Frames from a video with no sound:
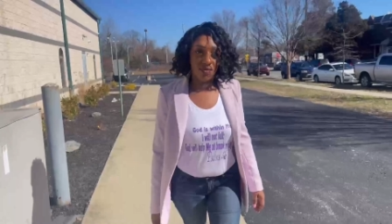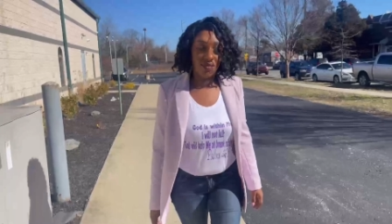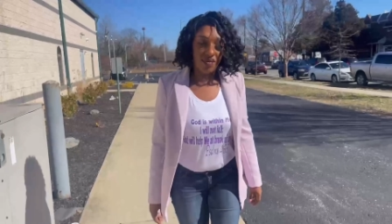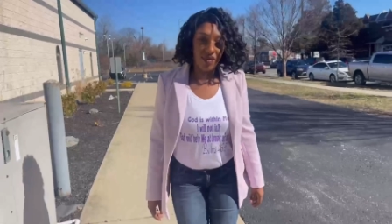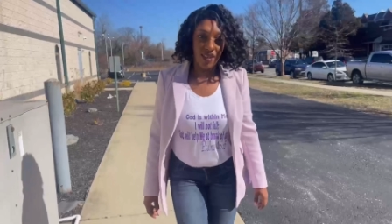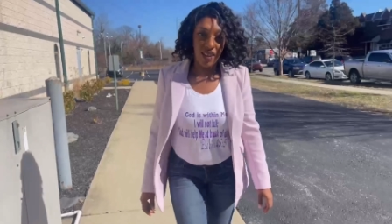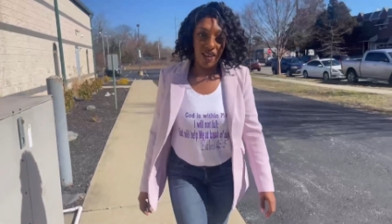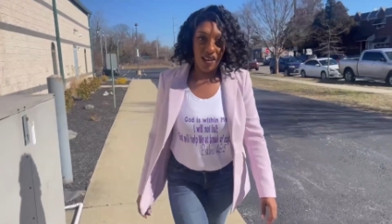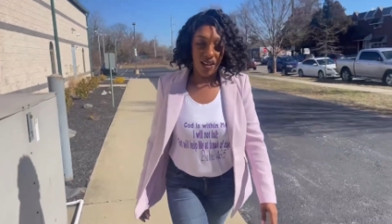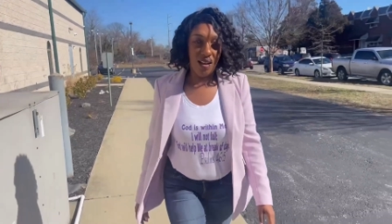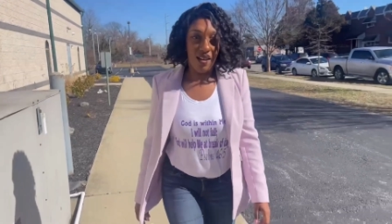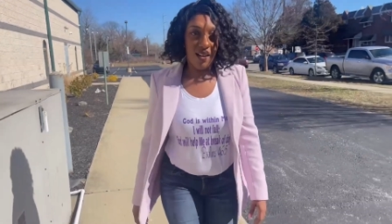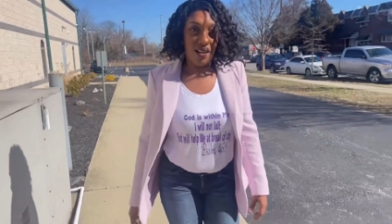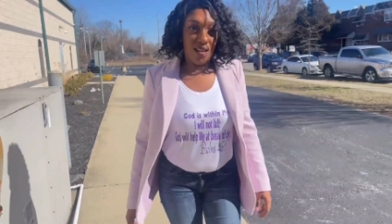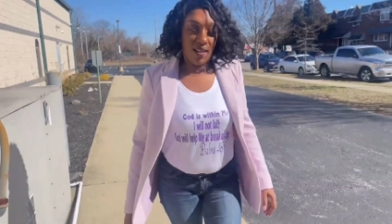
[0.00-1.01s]
you
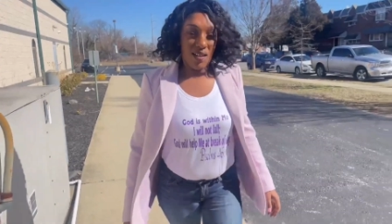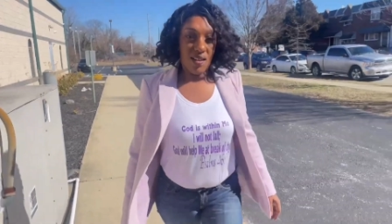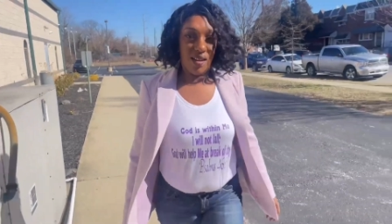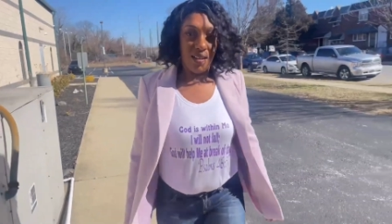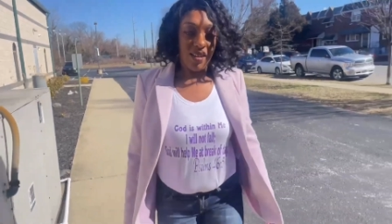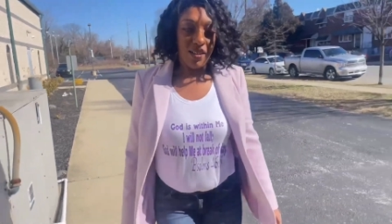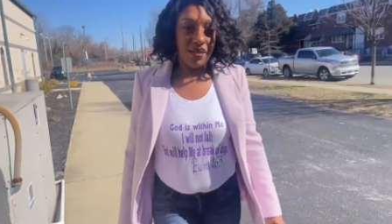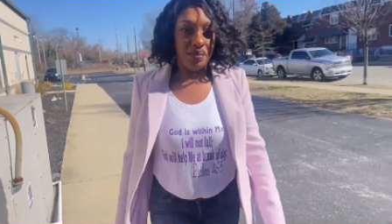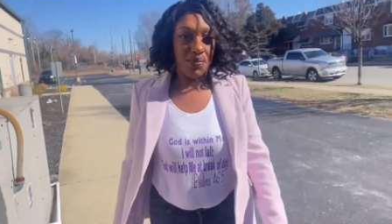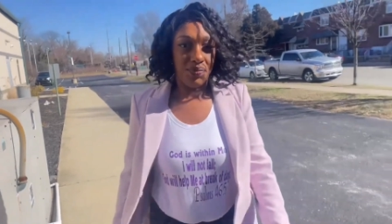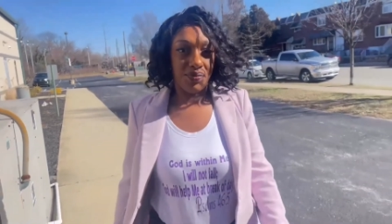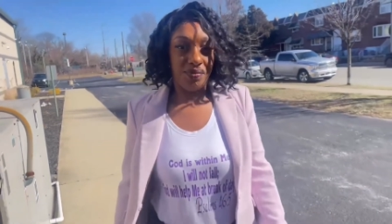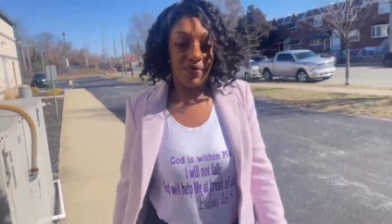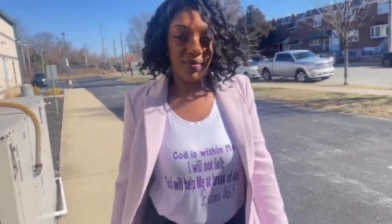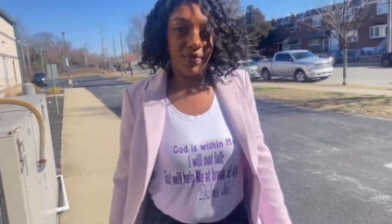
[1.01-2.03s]
believe the
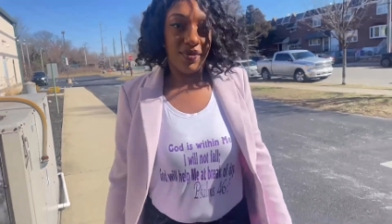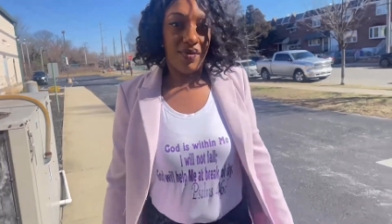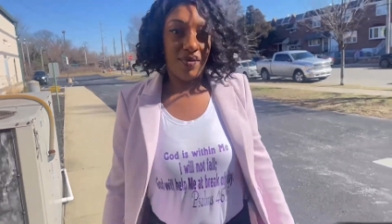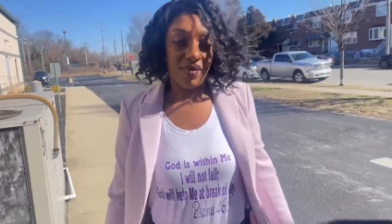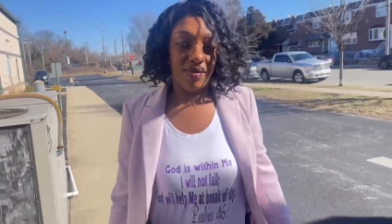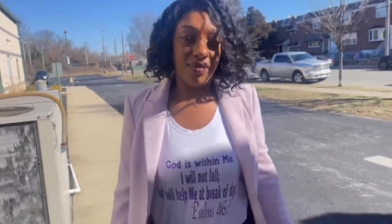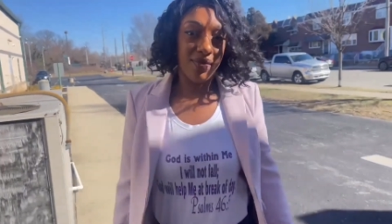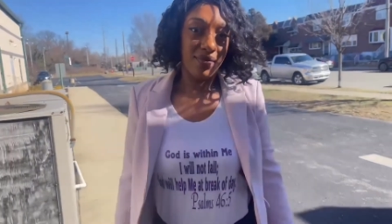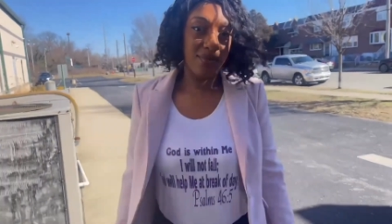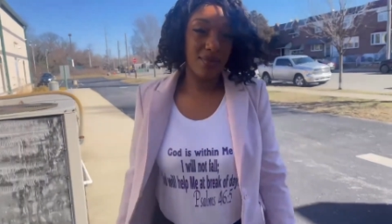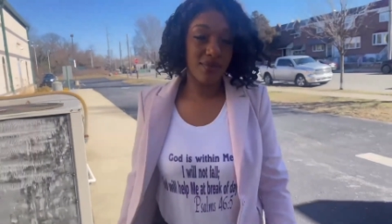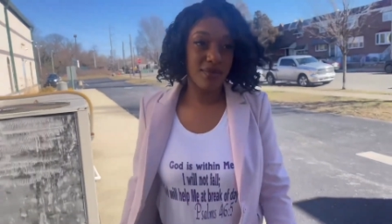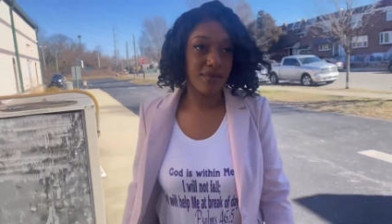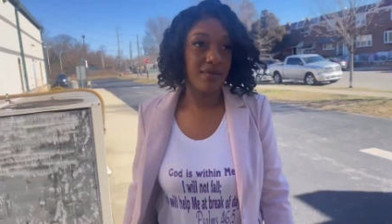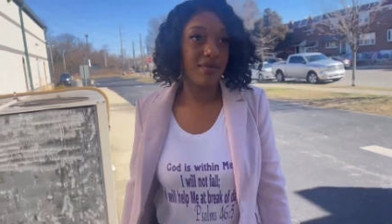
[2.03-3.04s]
promises that
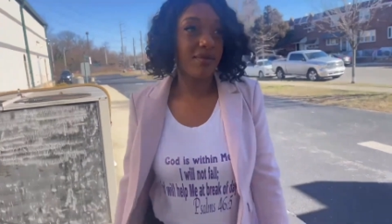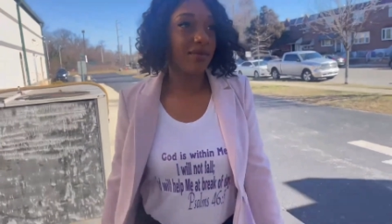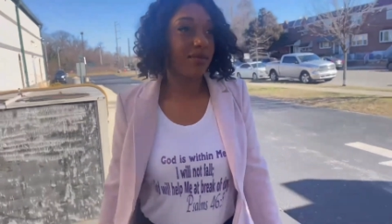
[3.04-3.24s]
God has